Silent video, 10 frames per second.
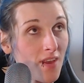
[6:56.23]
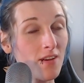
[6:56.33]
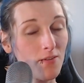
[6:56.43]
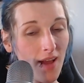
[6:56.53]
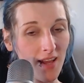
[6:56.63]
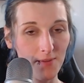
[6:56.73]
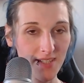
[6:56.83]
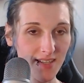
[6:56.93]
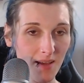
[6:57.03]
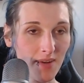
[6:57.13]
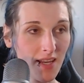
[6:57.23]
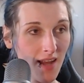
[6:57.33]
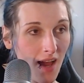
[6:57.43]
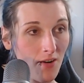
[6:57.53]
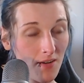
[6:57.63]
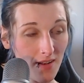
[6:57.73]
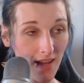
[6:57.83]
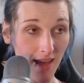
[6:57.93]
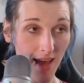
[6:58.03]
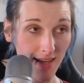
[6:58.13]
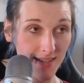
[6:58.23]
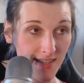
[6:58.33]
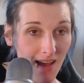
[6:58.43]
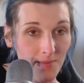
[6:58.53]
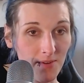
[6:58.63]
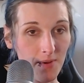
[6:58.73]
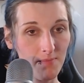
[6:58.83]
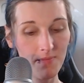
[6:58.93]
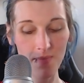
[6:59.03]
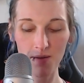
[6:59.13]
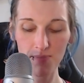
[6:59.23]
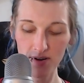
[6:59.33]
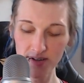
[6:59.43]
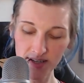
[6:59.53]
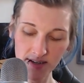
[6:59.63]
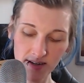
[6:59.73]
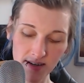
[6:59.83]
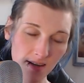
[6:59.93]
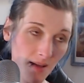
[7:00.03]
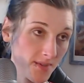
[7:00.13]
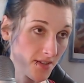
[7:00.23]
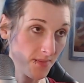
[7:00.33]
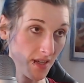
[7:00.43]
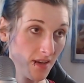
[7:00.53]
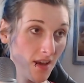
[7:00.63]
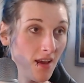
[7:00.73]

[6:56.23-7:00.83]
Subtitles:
Right, when somebody now, like, I had this happen when a person comes to me